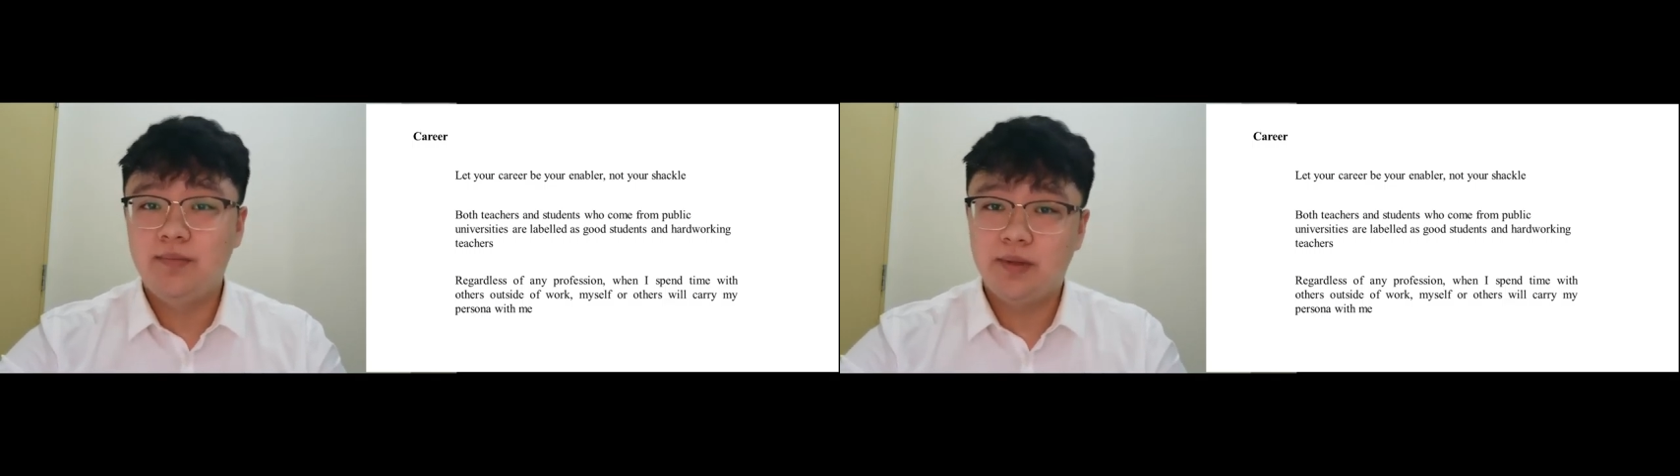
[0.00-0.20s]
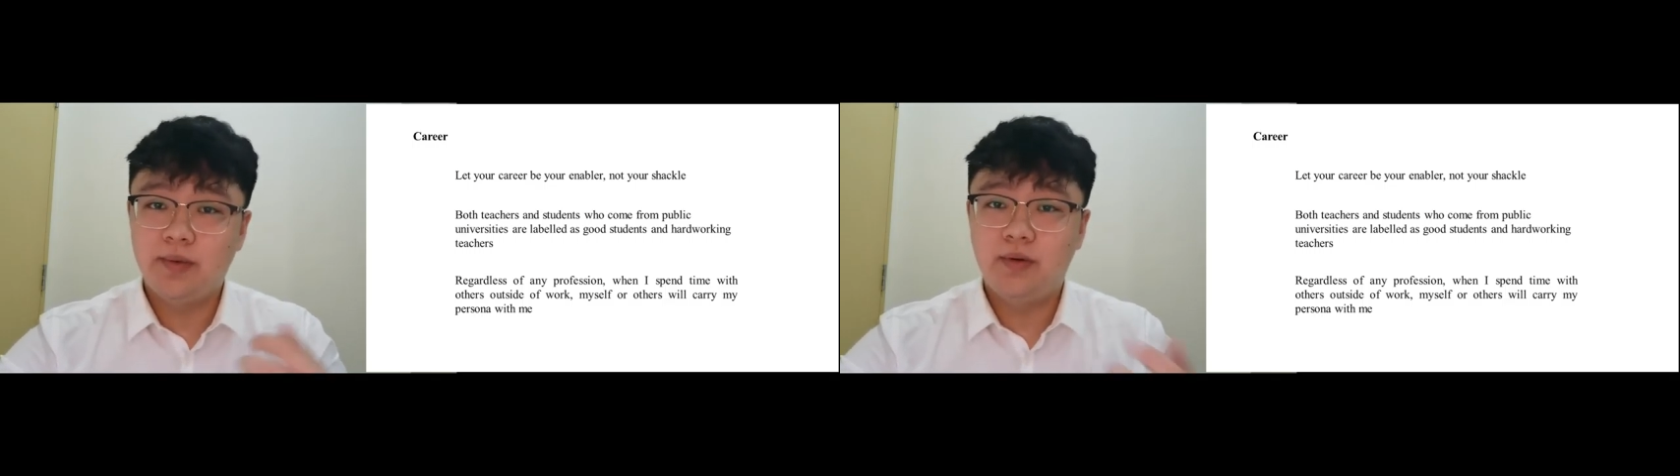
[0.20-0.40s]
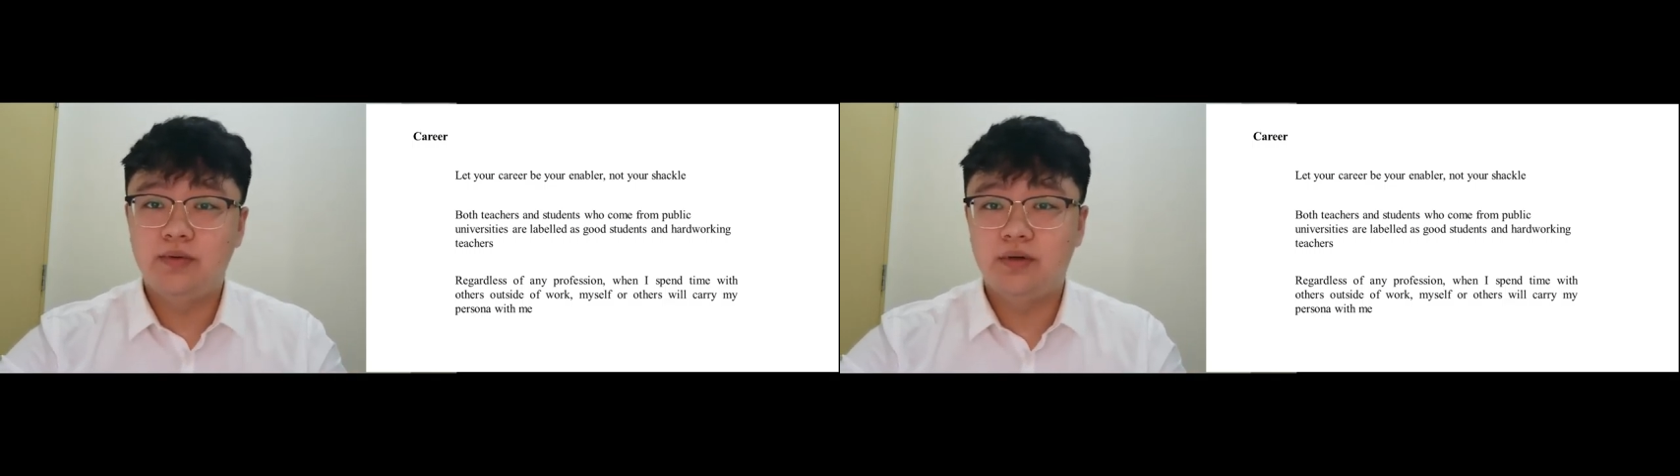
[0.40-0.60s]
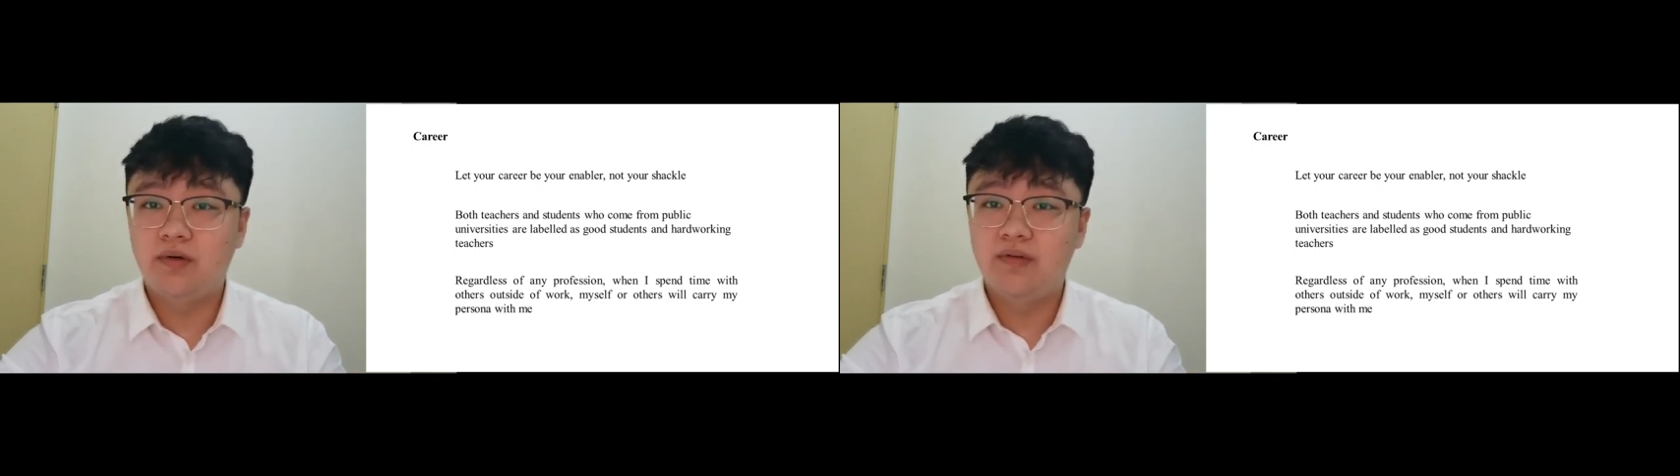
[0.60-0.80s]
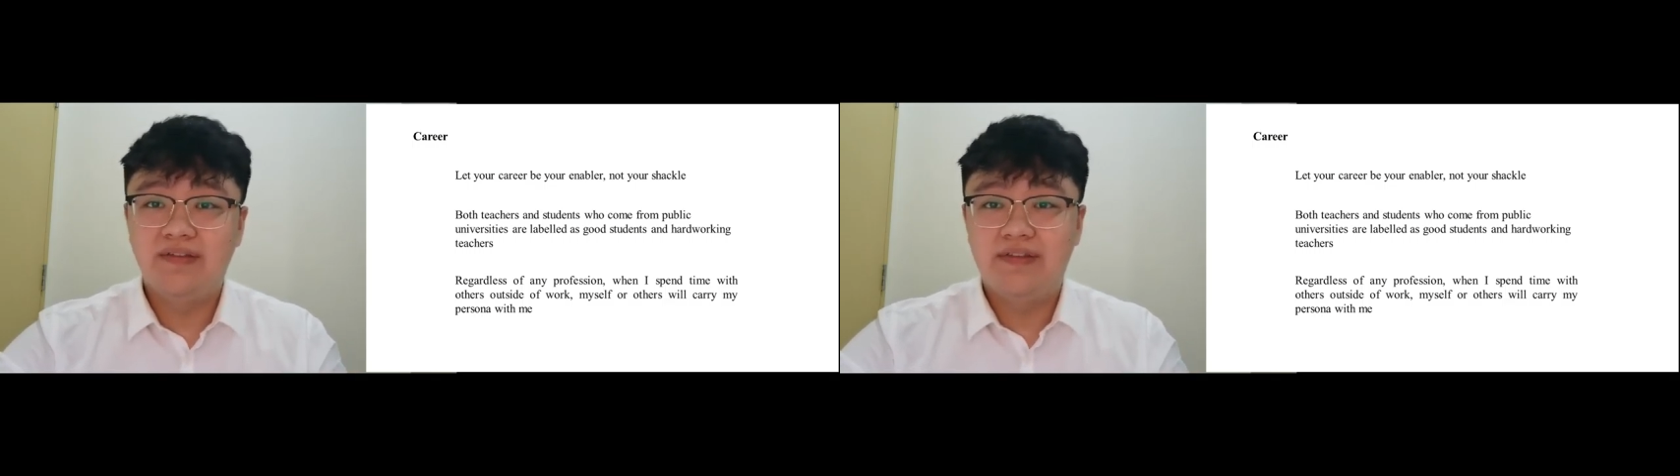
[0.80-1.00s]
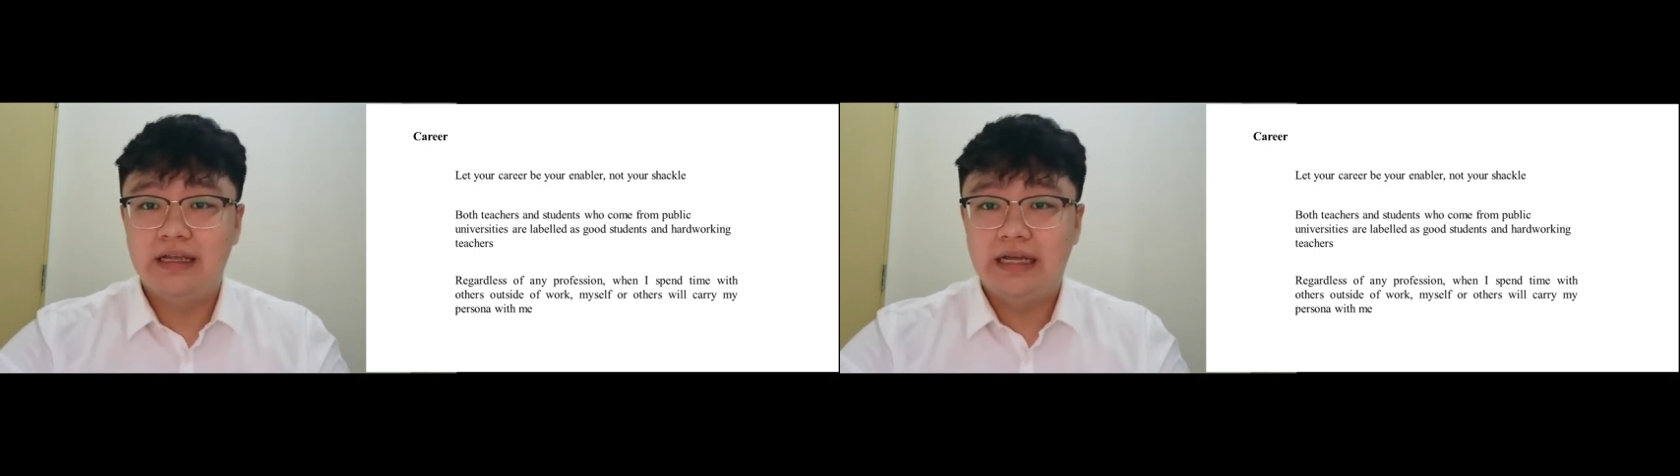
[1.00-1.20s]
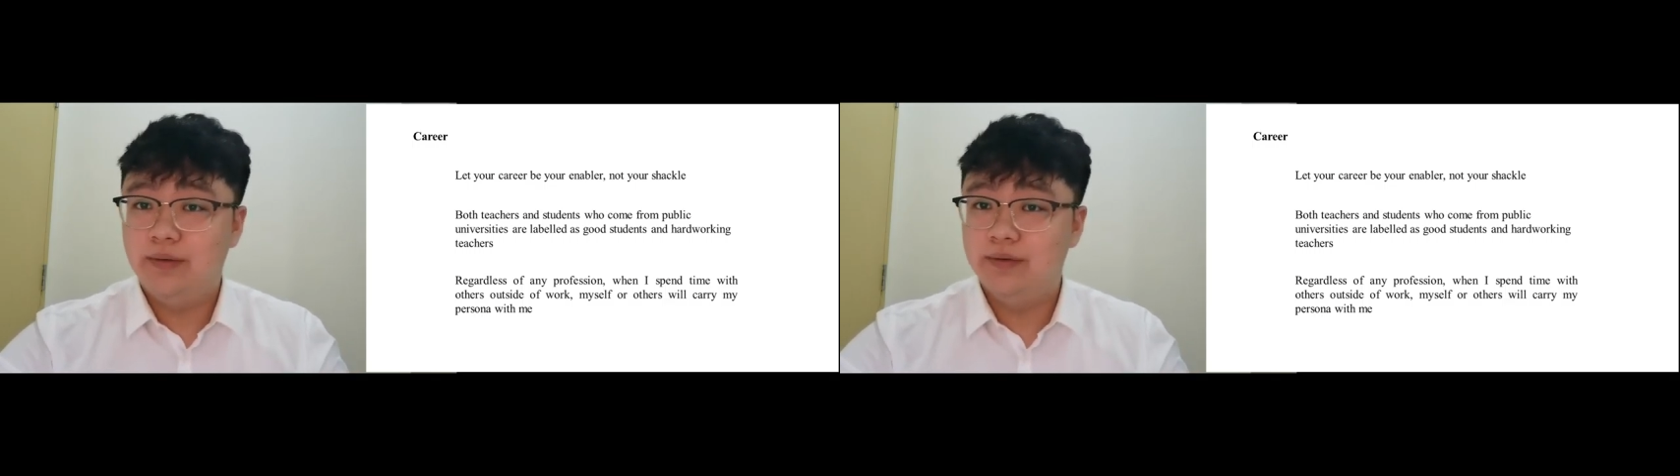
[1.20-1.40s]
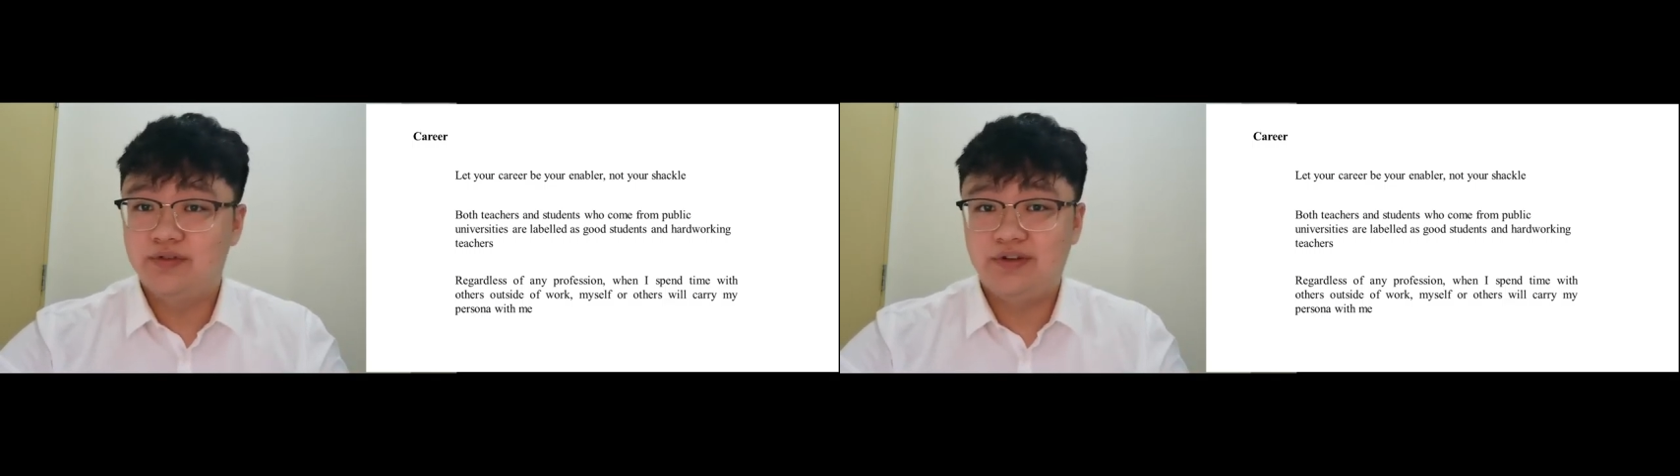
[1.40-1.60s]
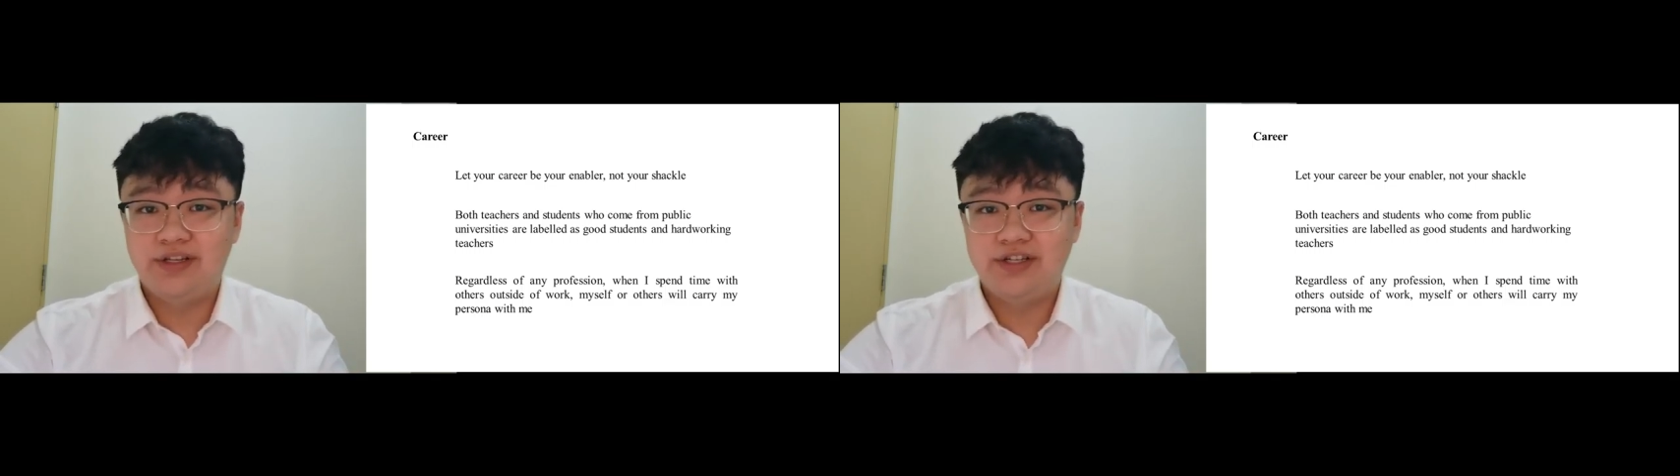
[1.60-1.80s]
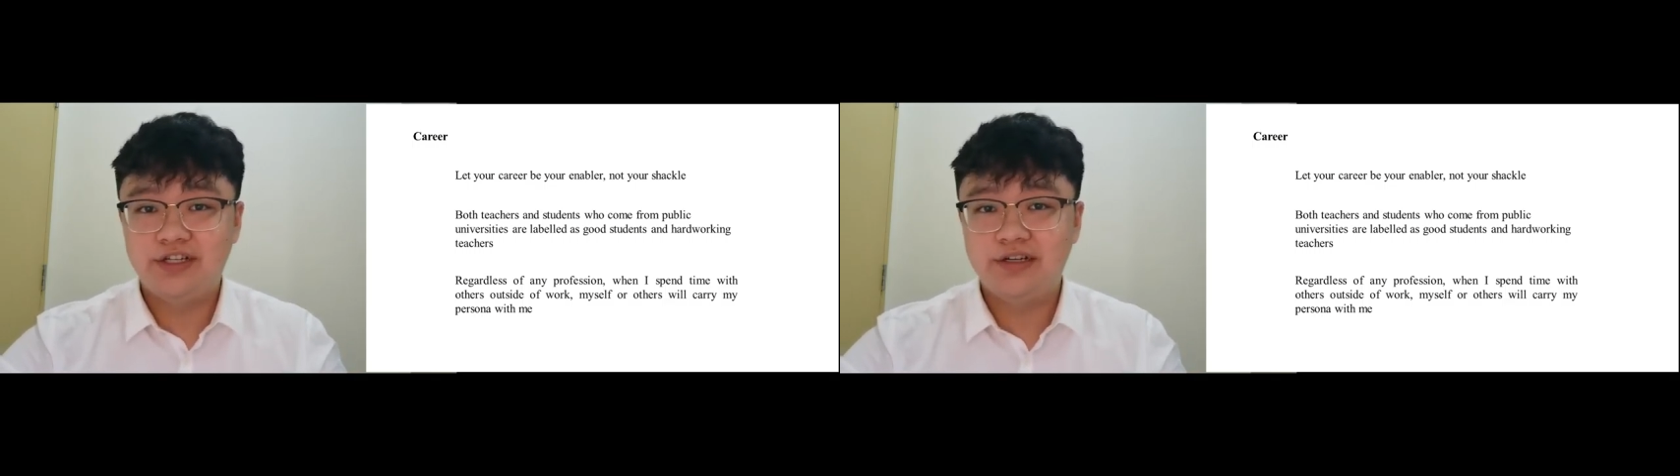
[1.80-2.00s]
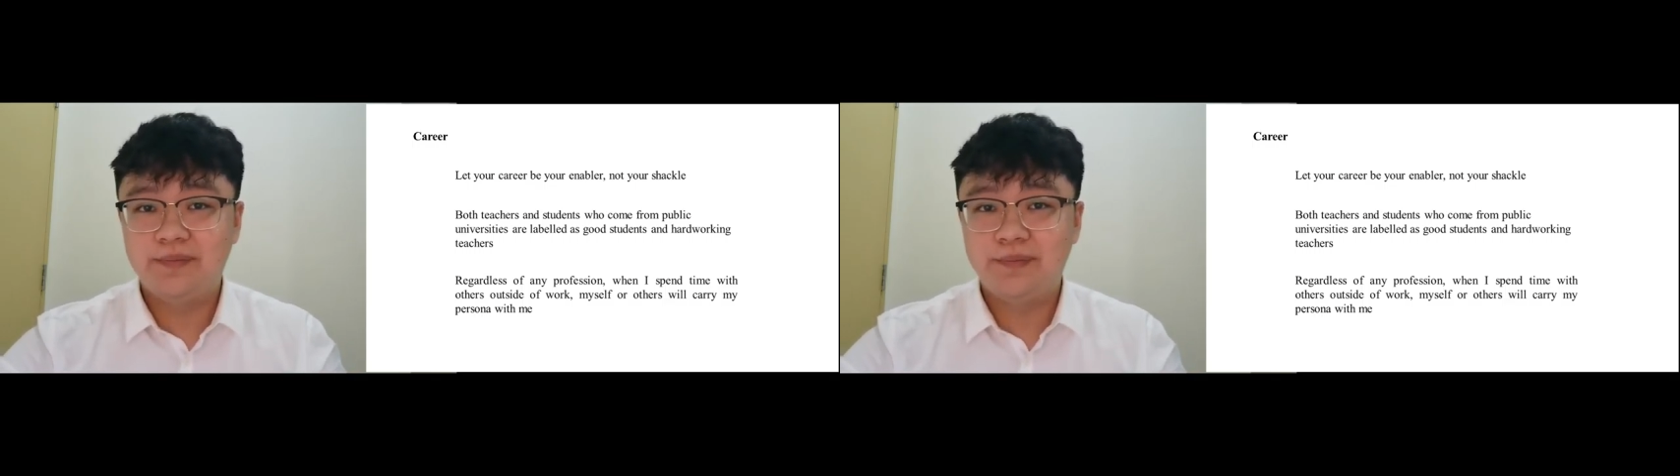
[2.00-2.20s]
people would only think I was rich.